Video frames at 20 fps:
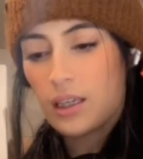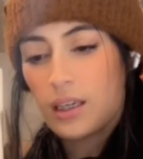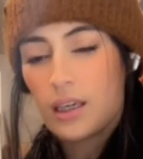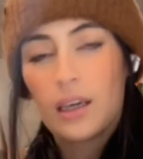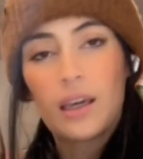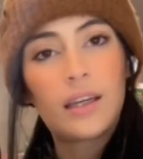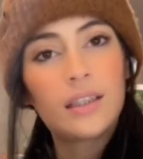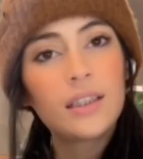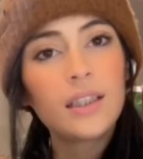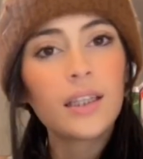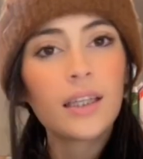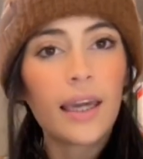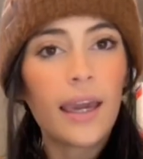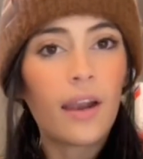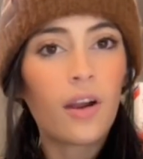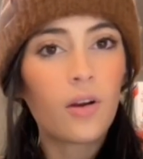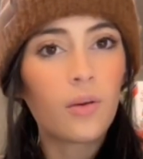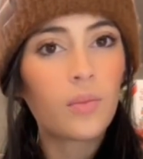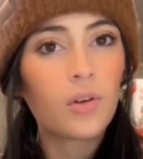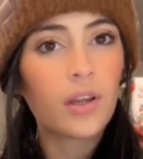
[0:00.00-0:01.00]
is it
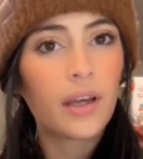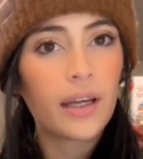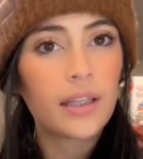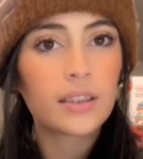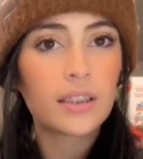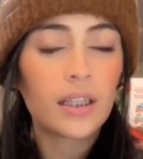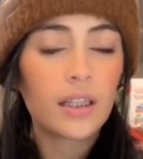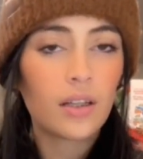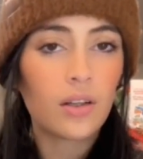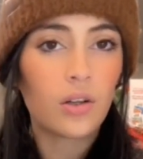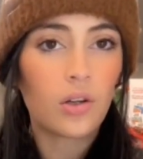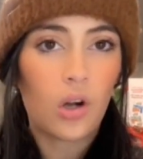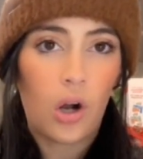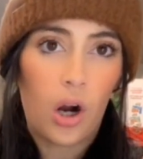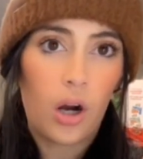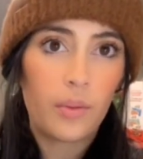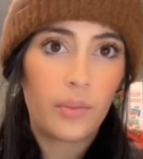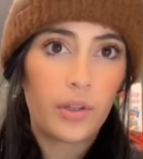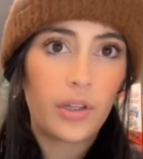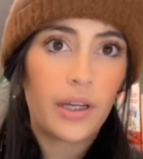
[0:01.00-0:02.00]
caramelizing or
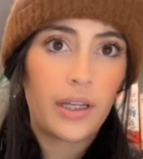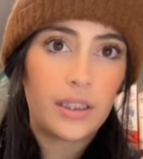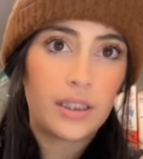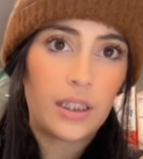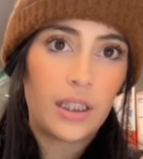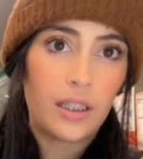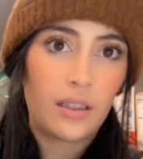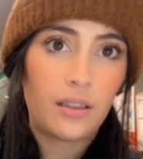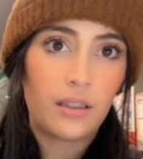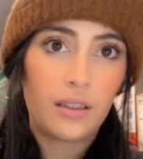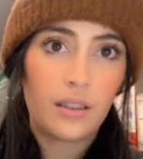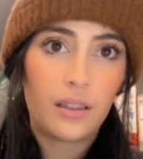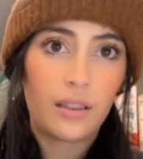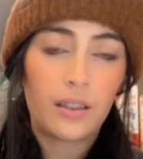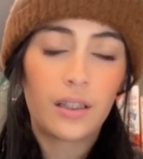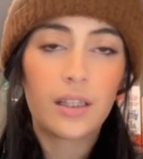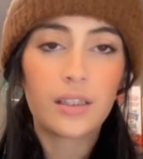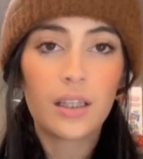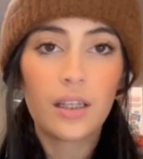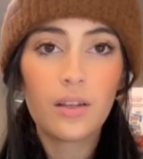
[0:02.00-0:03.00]
caramelizing?
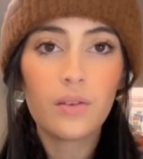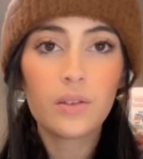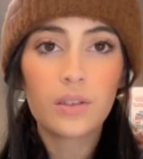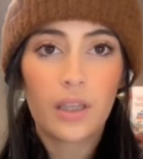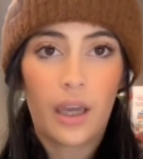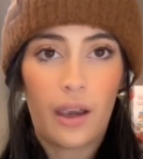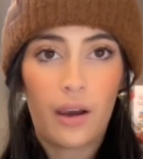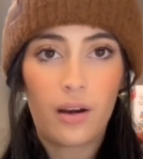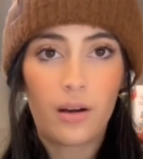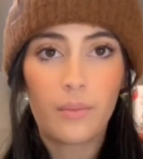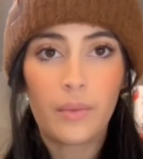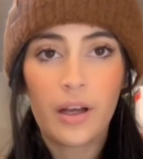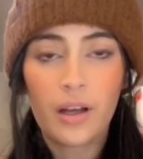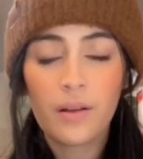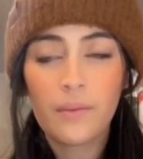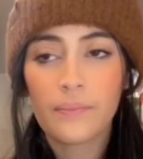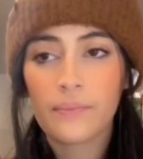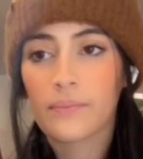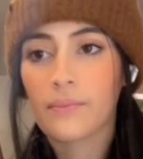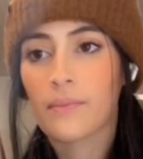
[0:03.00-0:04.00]
Because I know it's
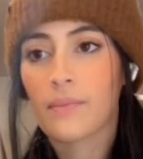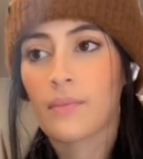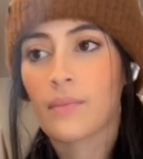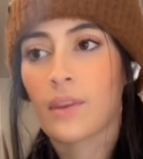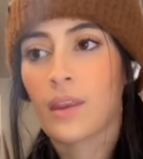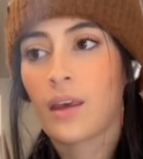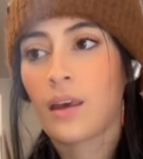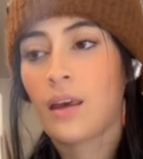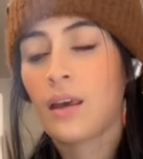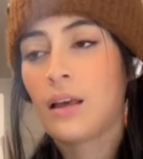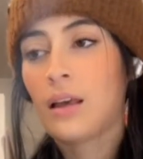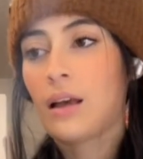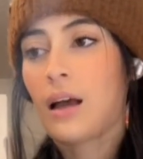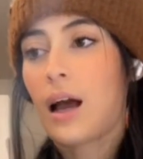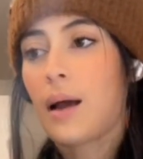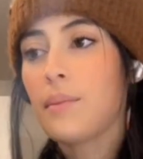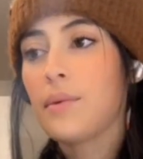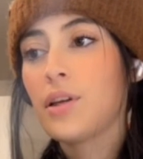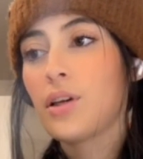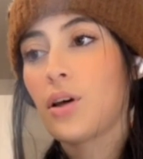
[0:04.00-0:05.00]
caramel.
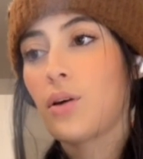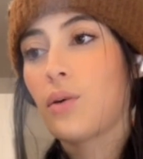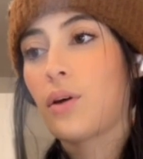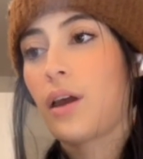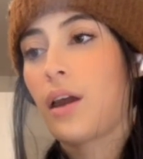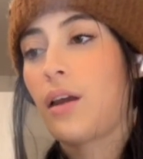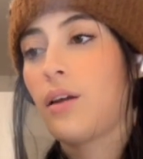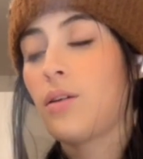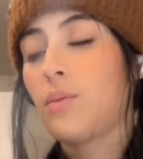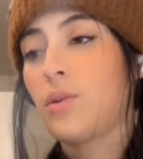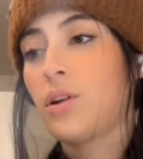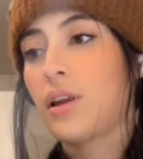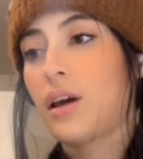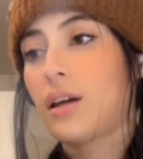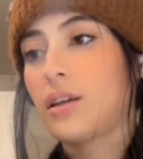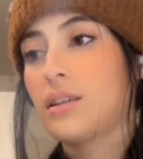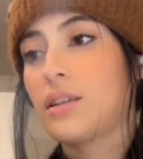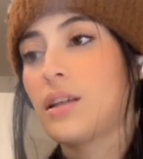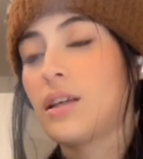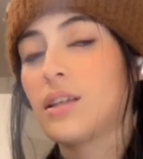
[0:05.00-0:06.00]
I'm gonna go
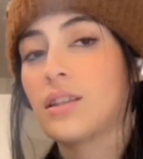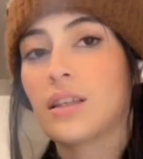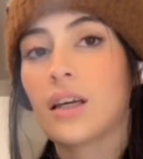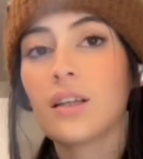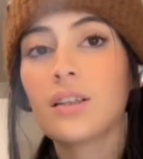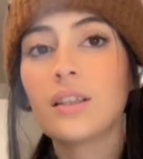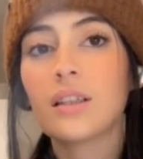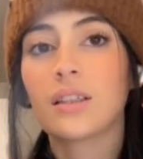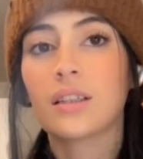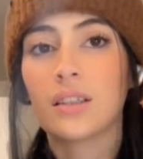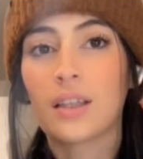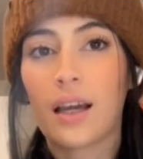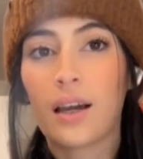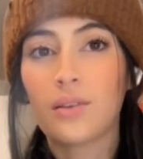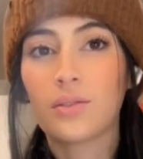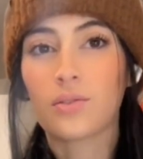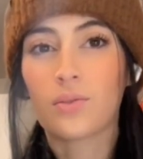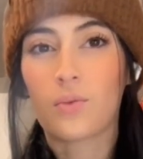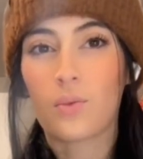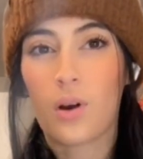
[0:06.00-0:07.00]
caramelize this. That just
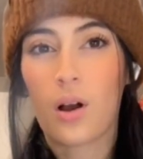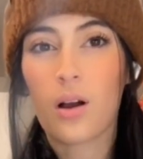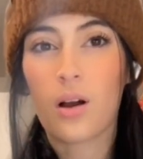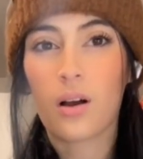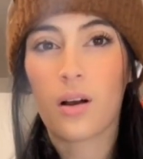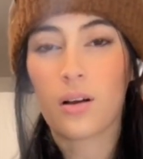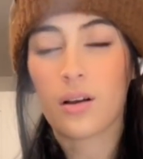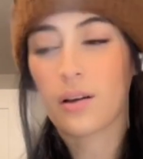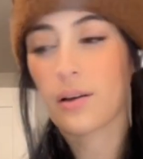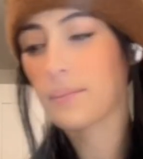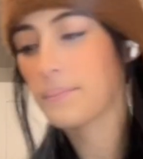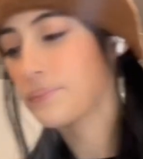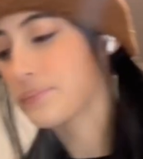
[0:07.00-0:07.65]
sounds wrong.